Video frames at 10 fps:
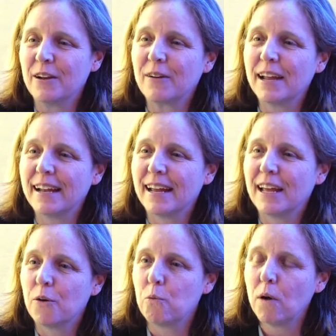right?
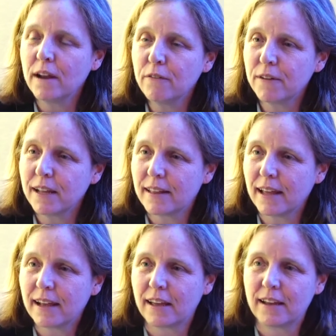what if we had
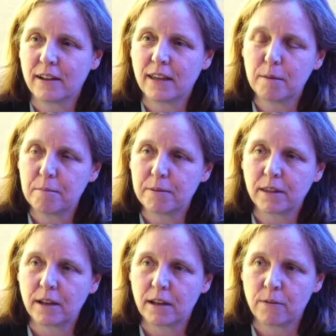that kind of
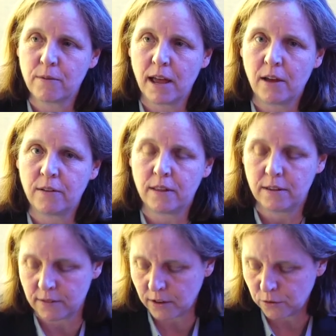capability around
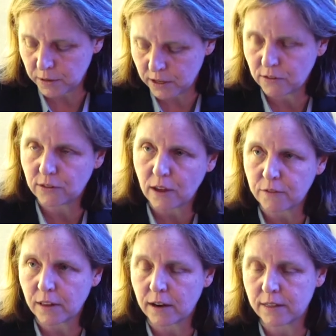this knowledge? We could
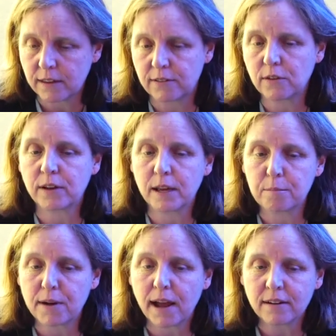solve a lot of things. So
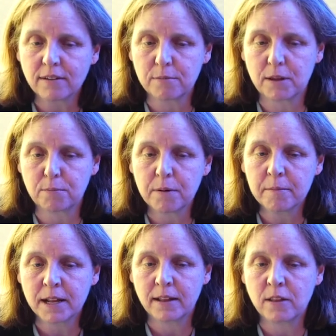again, practice makes
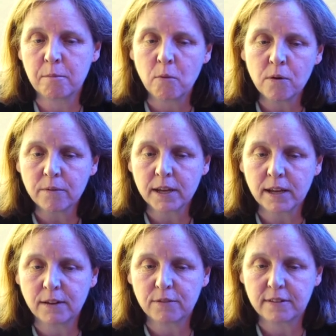permanent, and the more we
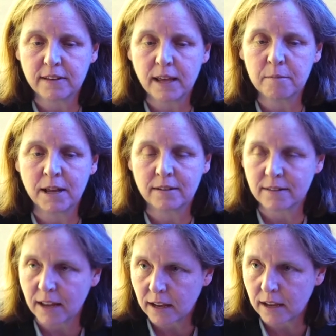can have STEM and
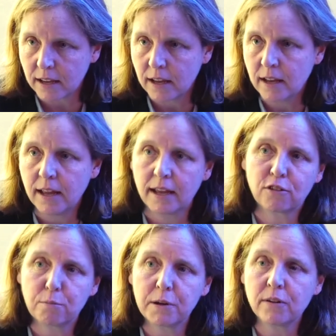tech
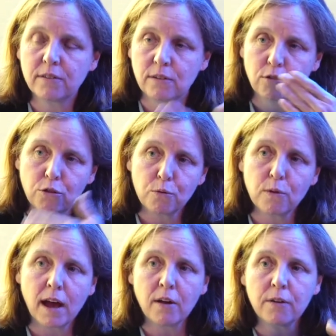experiences
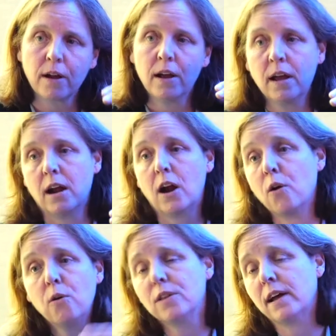throughout our
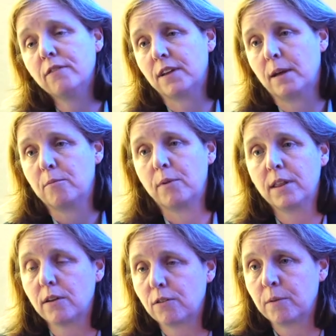whole lifetime,
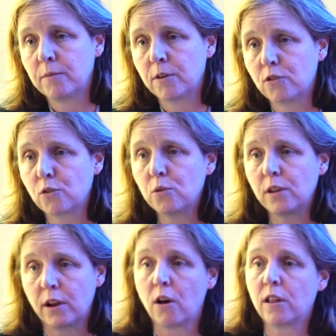whether it's when we're in school
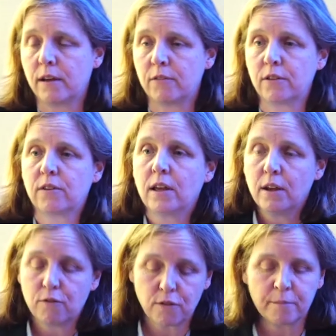at all levels,
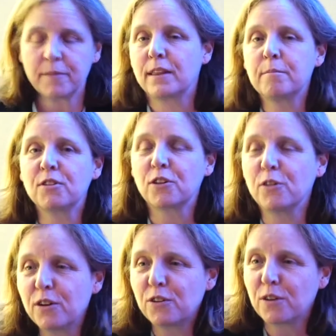from the
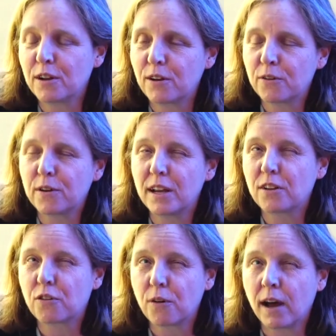Muscogee
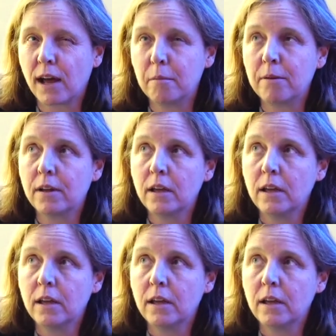Creek tribe